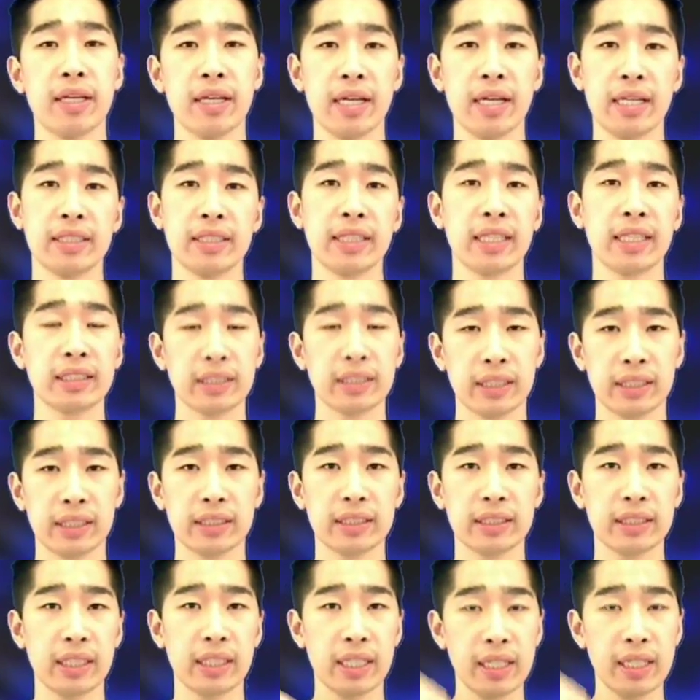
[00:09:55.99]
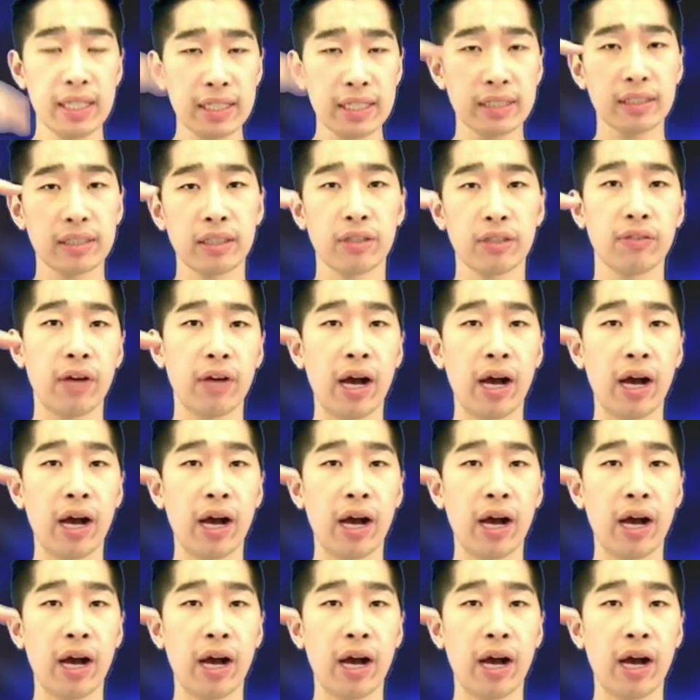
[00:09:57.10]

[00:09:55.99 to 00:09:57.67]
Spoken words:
it's actually just a list of